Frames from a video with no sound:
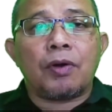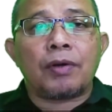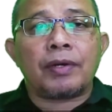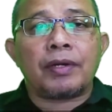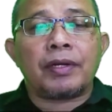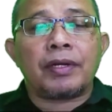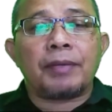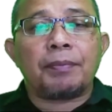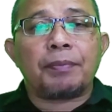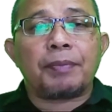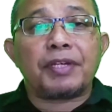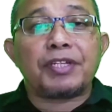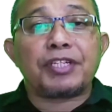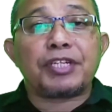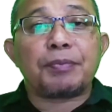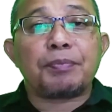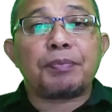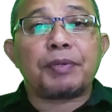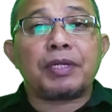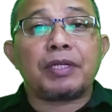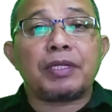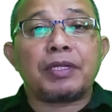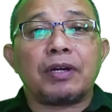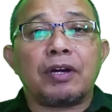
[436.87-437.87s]
on the
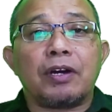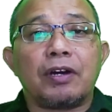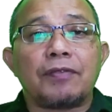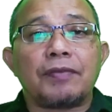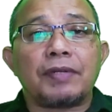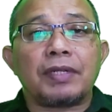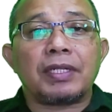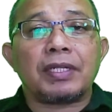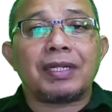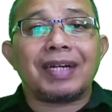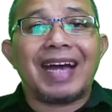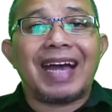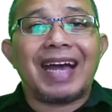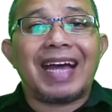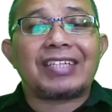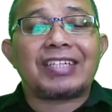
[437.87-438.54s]
principle of